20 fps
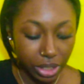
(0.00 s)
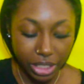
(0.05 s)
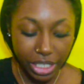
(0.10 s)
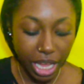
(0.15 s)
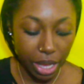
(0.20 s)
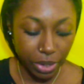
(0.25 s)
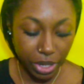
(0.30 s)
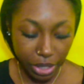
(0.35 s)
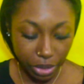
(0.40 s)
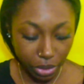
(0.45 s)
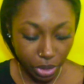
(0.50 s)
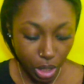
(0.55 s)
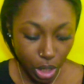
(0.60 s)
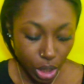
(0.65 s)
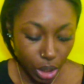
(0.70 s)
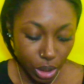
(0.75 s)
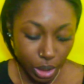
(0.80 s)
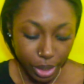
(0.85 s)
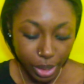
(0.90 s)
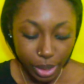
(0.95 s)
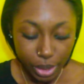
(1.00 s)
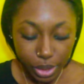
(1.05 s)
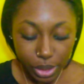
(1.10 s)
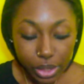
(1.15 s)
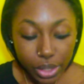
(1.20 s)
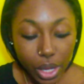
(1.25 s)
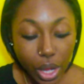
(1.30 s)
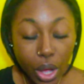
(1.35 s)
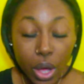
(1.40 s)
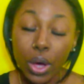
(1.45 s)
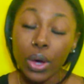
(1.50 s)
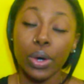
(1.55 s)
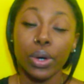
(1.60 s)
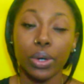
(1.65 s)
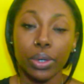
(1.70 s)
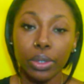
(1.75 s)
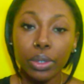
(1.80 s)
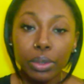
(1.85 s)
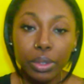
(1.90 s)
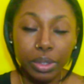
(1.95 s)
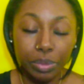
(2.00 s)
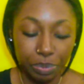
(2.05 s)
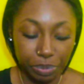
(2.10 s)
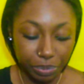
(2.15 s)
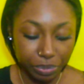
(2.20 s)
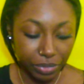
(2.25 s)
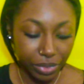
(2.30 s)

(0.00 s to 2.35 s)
downhill. So